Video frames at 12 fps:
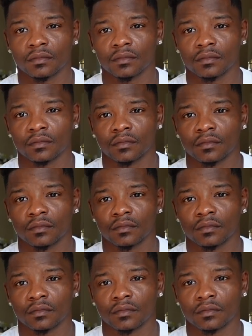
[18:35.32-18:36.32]

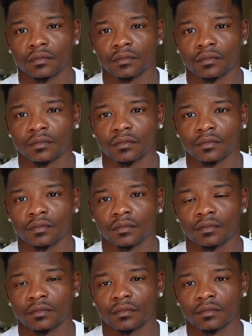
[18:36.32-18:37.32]

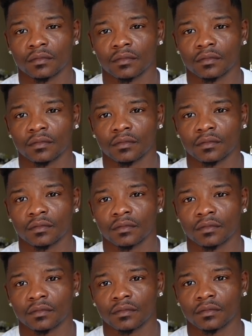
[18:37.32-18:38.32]

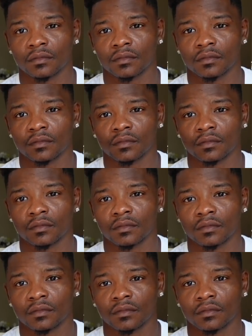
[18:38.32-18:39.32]

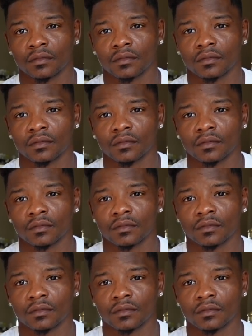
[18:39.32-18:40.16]
The person shown says nothing.